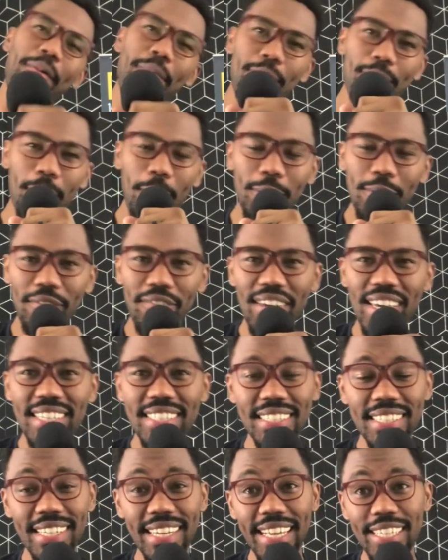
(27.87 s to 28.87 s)

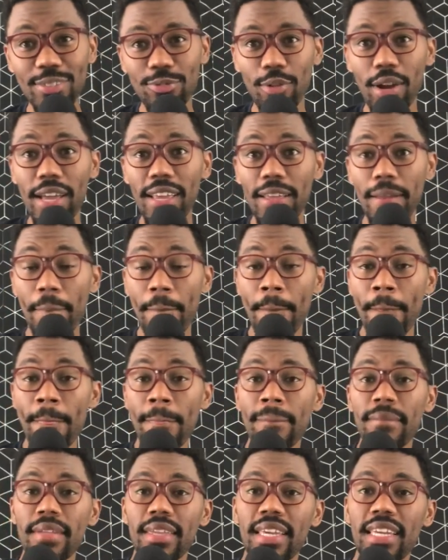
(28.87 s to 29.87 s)
motivation. That's right.
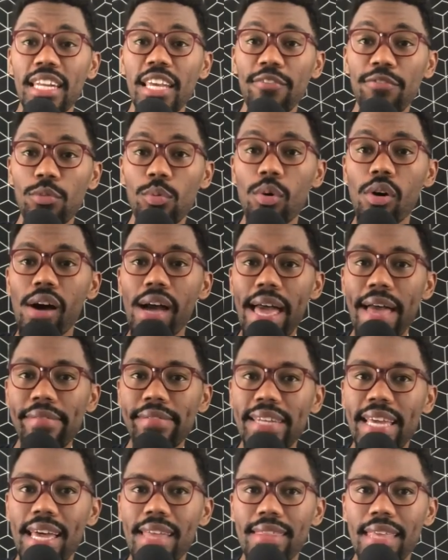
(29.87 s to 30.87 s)
And if you all
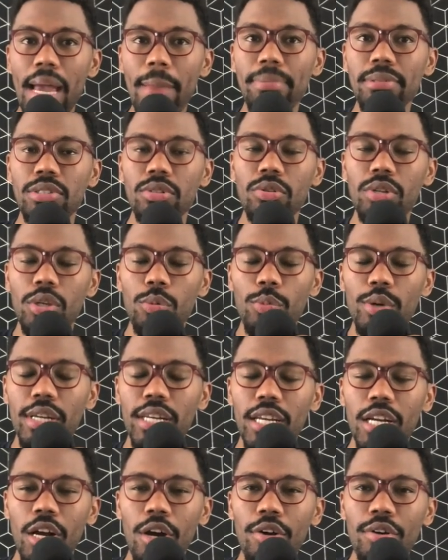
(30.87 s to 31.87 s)
haven't had the opportunity, we'd
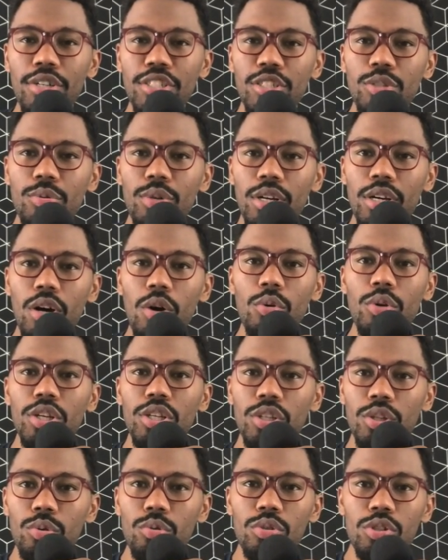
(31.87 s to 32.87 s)
encourage you to go to
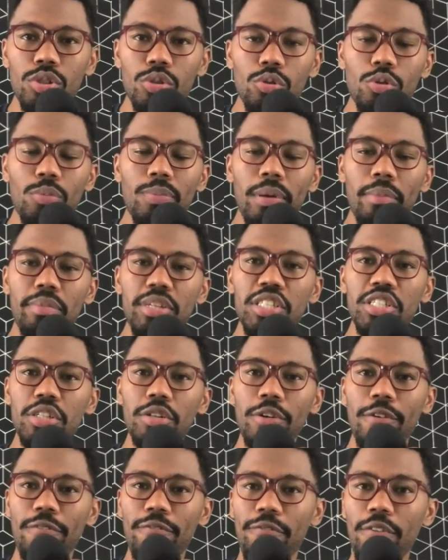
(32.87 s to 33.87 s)
YouTube and be sure
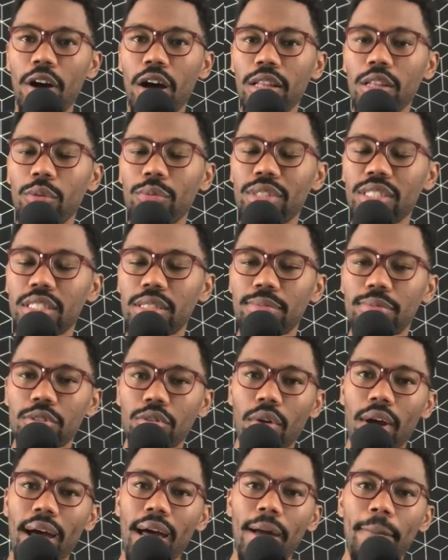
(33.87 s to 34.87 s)
to follow and
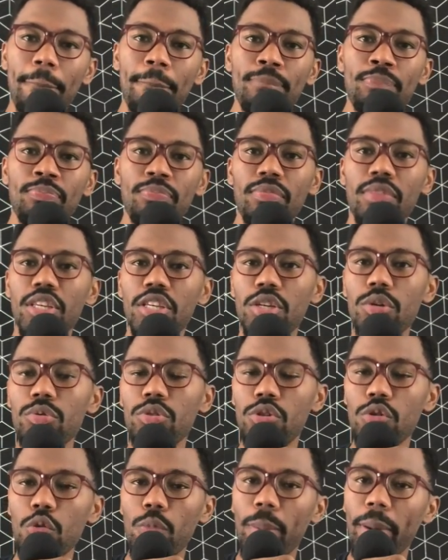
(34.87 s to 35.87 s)
subscribe the
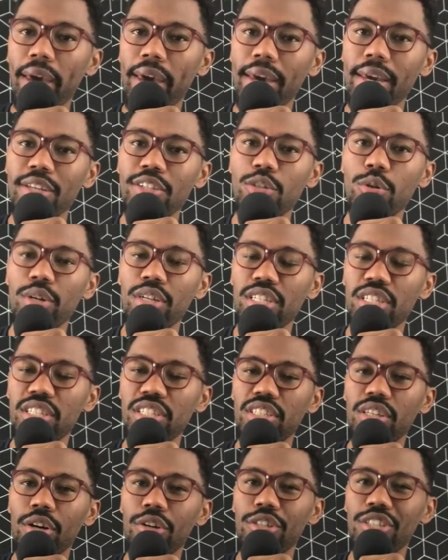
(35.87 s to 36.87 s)
YouTube page. You can
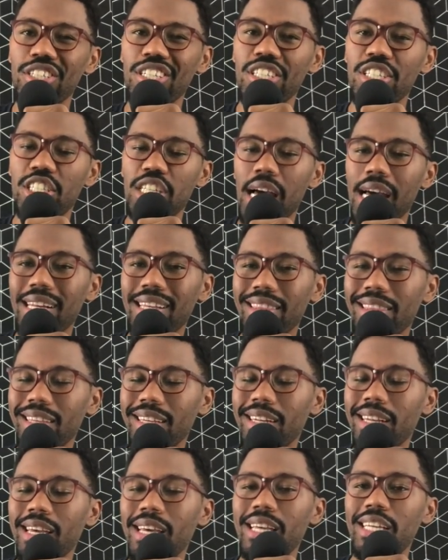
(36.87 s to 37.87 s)
just search
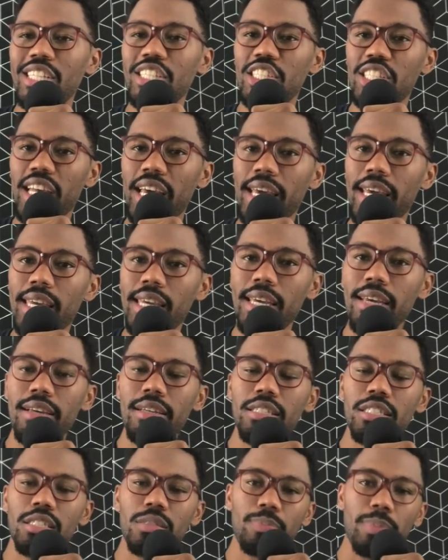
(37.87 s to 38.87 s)
Jonathan J
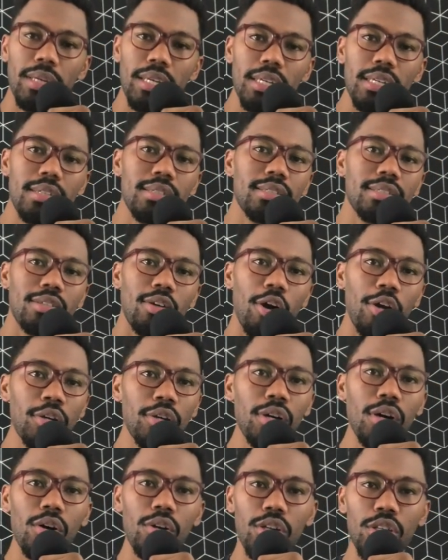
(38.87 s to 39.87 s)
Speaks, or you
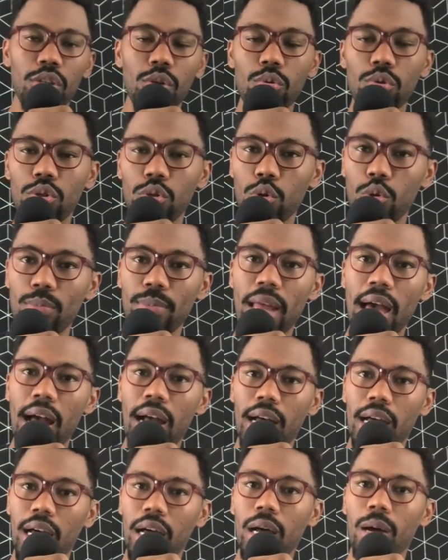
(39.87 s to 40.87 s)
can go to
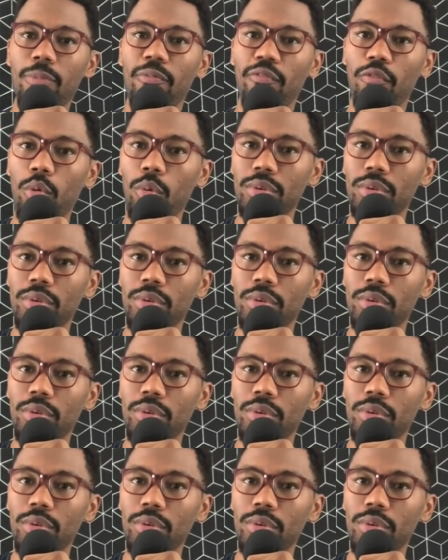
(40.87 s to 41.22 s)
youtube.com/